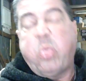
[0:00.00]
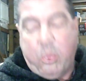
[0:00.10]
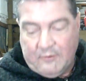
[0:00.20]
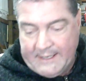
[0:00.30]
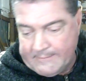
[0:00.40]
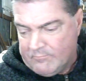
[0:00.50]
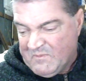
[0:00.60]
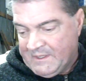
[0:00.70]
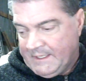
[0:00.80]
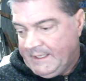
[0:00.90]
Right?
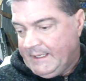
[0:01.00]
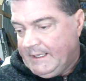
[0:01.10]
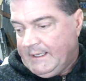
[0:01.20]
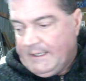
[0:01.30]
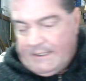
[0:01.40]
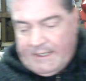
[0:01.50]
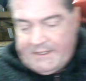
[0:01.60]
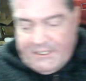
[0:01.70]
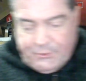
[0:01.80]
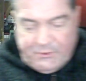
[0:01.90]
And
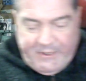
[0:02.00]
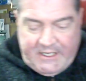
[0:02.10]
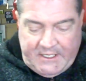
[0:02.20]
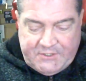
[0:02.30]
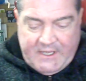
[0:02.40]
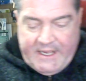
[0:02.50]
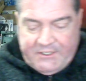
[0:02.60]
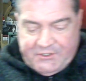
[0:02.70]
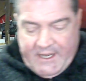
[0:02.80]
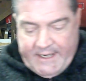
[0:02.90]
this was because I
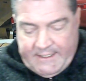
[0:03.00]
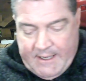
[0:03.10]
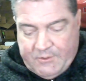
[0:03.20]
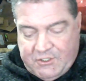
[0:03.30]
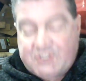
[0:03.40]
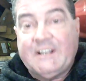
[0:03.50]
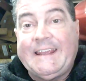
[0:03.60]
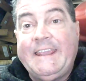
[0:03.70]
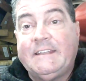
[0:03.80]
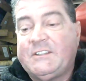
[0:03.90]
decided I was just going to
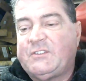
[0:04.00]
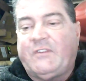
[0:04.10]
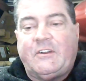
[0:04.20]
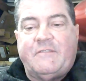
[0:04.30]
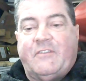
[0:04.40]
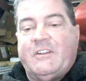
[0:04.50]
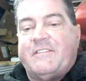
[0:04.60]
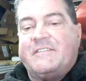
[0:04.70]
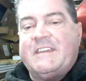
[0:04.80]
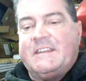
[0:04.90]
heat. This is very, very
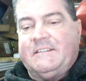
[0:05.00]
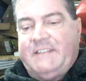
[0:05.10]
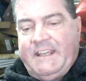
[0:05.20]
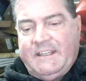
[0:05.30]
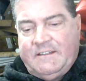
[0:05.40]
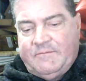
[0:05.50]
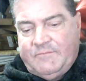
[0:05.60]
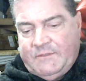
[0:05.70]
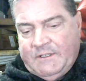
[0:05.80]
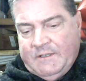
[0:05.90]
thin tin.
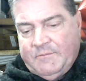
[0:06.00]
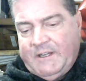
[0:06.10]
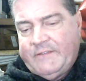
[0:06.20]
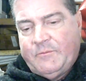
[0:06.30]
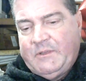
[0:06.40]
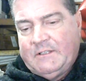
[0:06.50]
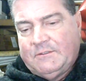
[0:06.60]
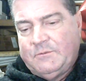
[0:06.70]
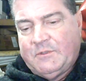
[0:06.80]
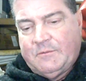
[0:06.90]
Might even be
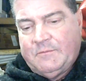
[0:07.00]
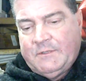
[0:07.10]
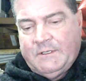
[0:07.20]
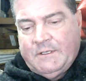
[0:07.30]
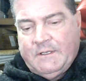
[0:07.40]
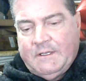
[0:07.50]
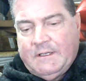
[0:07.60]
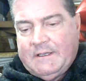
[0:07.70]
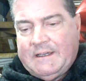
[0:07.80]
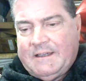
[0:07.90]
aluminum.
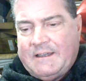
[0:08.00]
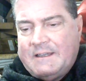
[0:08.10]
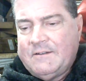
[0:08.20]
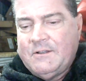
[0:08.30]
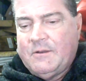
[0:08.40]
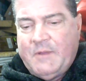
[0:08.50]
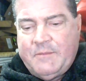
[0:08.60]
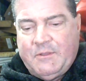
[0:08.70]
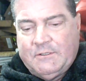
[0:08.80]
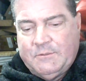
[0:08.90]
I don't know. It might
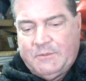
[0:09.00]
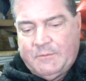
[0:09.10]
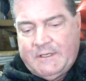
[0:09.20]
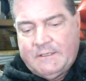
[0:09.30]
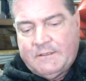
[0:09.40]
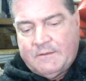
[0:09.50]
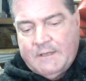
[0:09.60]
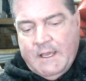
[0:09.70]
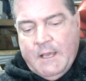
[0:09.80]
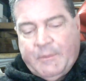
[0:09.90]
be aluminum. I don't know.
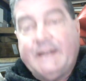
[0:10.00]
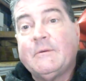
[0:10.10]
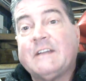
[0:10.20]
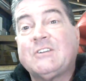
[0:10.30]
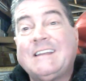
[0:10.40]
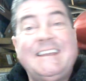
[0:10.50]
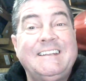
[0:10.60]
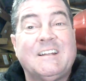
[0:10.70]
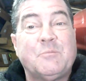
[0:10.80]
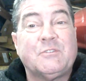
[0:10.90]
But anyway, I tried to heat
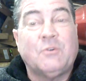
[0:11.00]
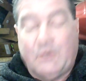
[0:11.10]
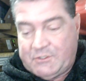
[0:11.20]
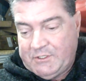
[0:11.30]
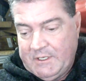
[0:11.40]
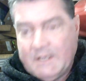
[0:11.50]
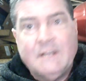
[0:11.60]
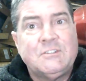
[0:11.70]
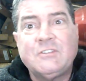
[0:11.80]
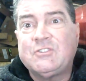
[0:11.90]
it up with a torch.
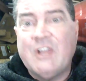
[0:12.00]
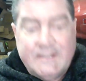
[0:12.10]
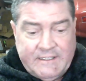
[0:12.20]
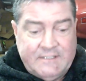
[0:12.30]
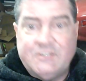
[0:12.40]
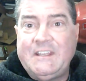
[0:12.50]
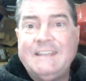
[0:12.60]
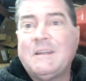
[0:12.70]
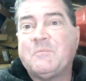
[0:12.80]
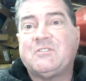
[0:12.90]
Just gently, just
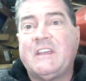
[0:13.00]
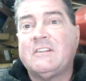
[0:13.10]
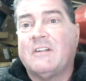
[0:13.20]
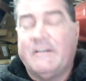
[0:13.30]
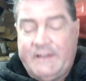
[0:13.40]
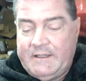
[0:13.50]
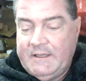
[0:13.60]
heating up the center of it,